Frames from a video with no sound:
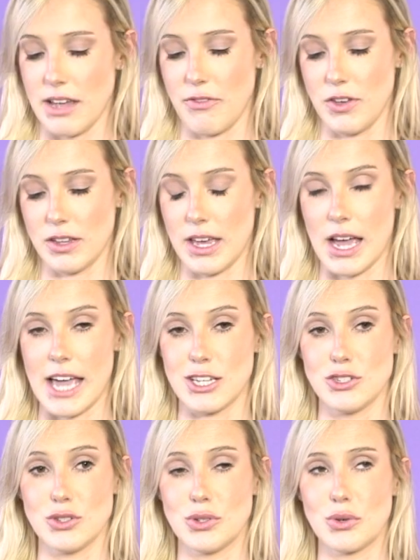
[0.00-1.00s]
I feel like I
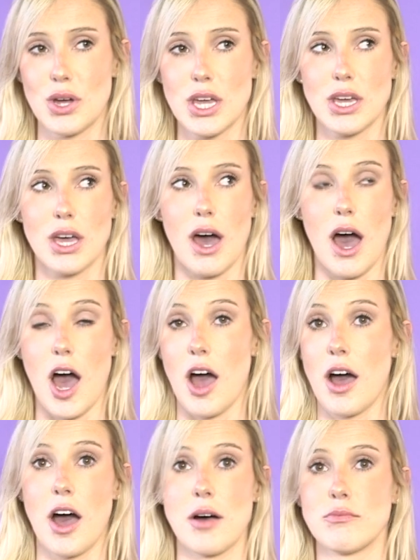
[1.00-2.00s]
can do
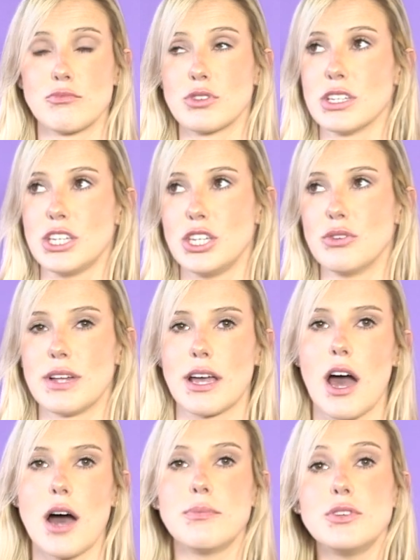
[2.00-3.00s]
really cute like
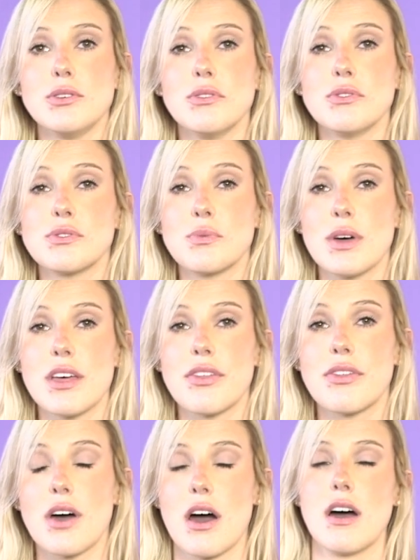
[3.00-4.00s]
updos
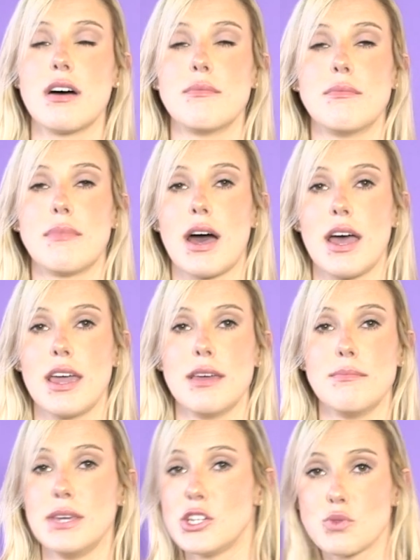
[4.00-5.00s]
with my
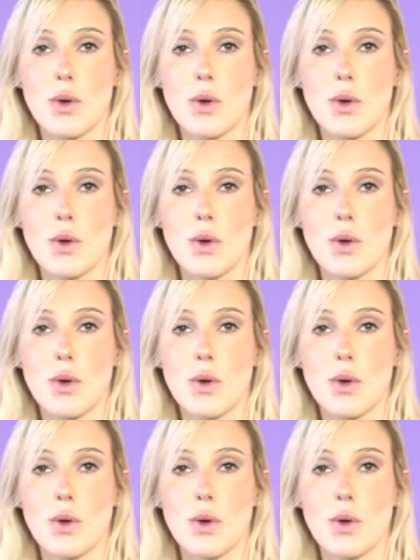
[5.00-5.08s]
beach